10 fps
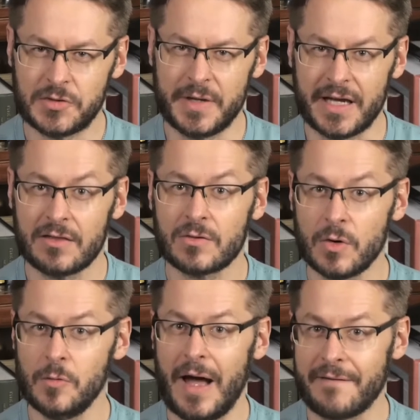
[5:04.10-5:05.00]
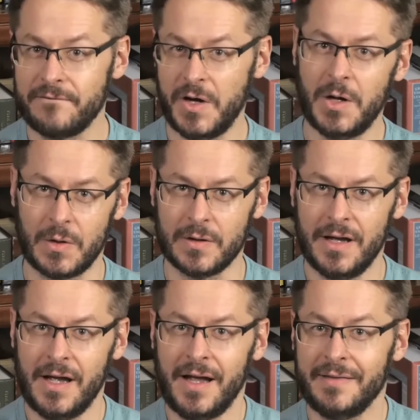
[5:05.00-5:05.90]
me through my phone
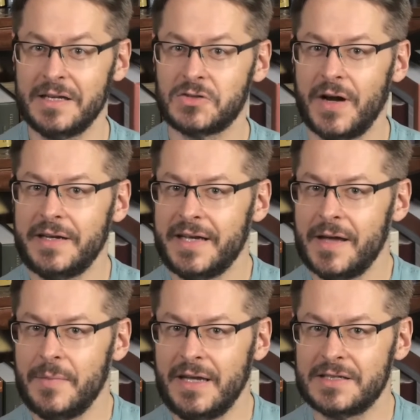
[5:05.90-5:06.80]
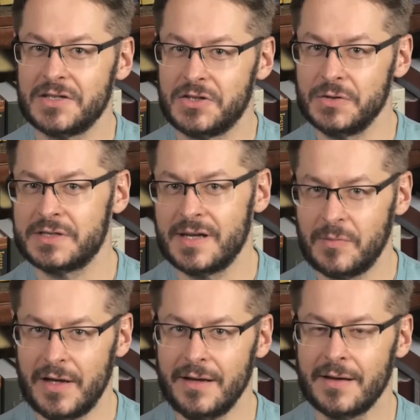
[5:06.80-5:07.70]
and then trying to get me to do
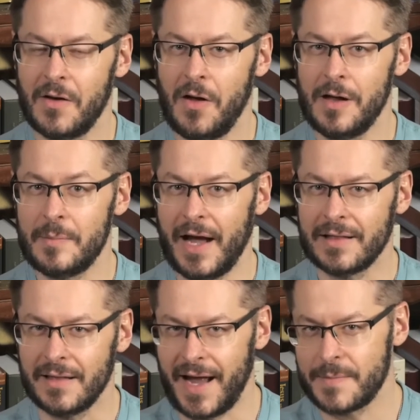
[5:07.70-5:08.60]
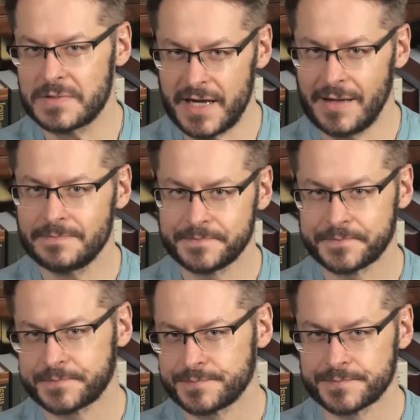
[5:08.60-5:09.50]
something on my laptop?
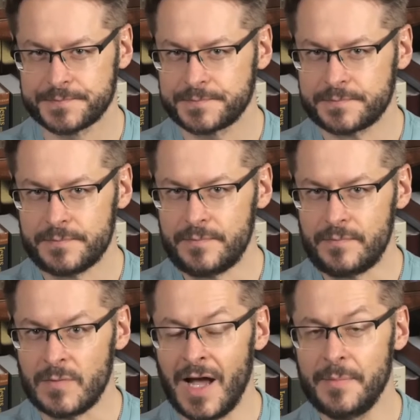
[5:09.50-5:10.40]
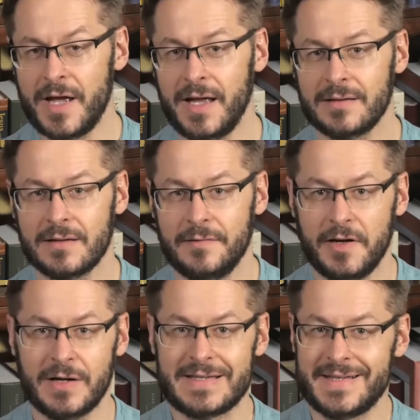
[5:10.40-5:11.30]
I'm not a
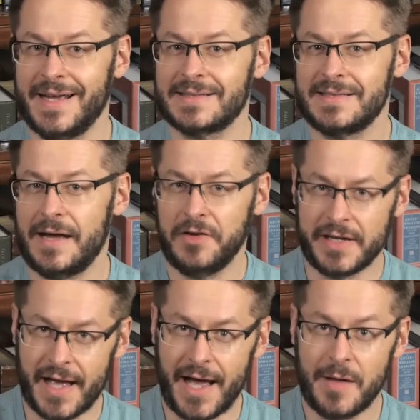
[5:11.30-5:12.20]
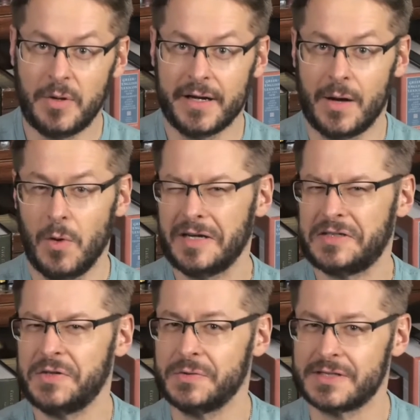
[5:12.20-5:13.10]
very tech-savvy guy, but I wanted
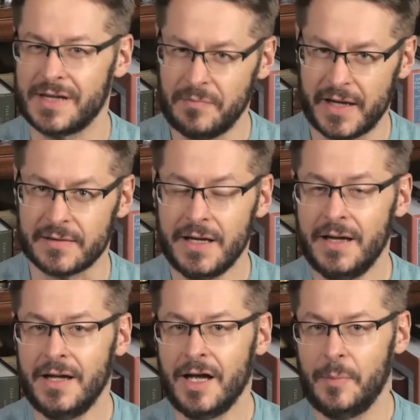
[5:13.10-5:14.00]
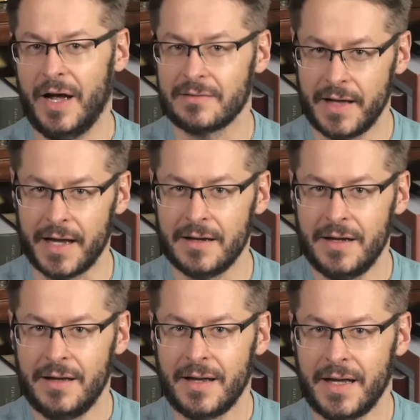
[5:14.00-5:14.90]
to do something about that.
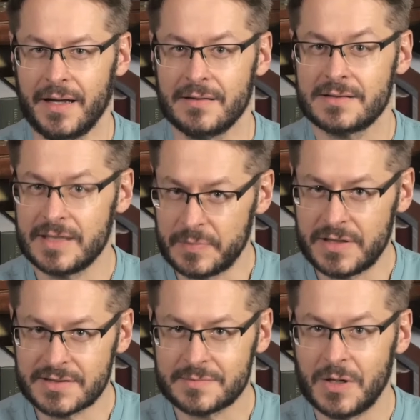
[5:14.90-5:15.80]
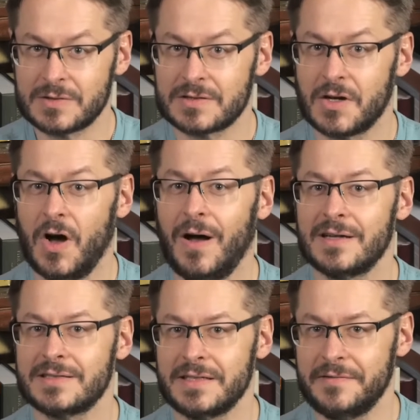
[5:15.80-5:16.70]
And the simplest, most
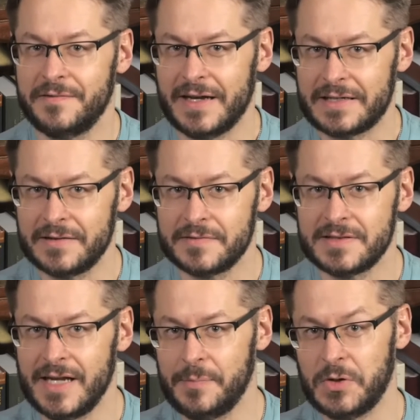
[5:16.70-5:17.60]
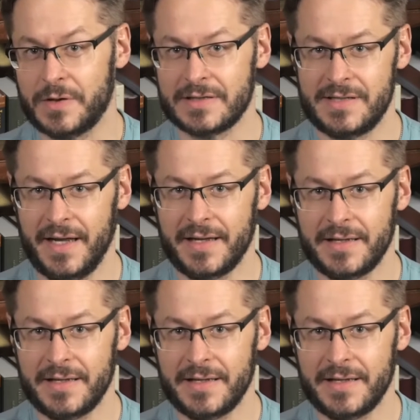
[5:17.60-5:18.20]
cost-effective step you can take